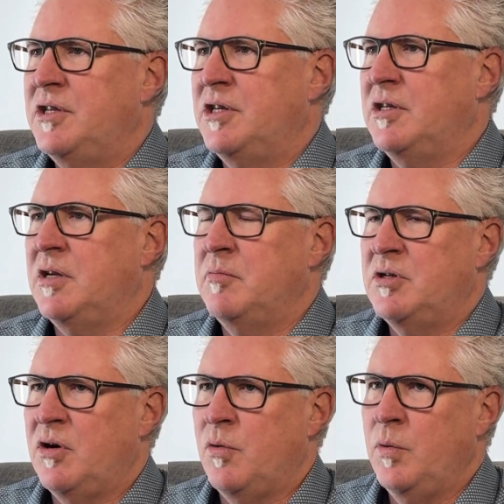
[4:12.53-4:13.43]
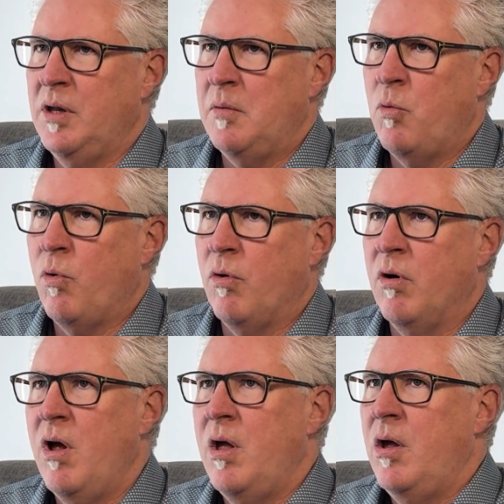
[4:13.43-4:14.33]
systems that are really
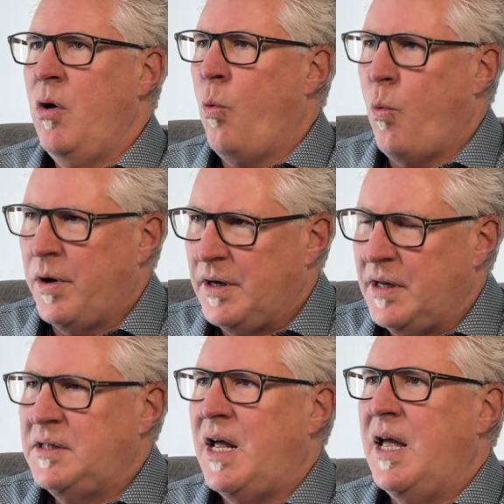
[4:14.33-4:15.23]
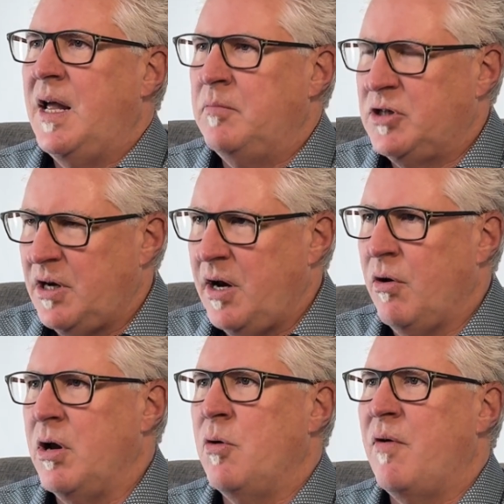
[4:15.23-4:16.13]
more one at a time
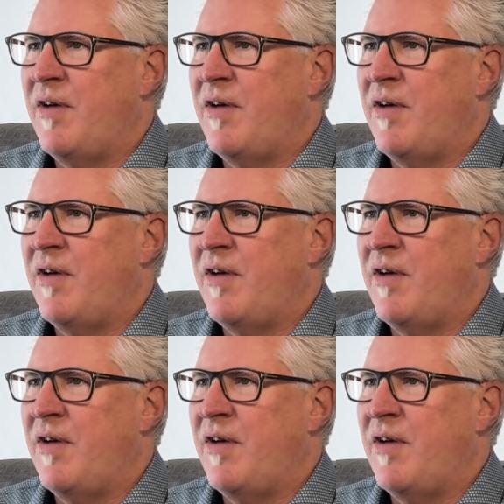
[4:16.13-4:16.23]
scenario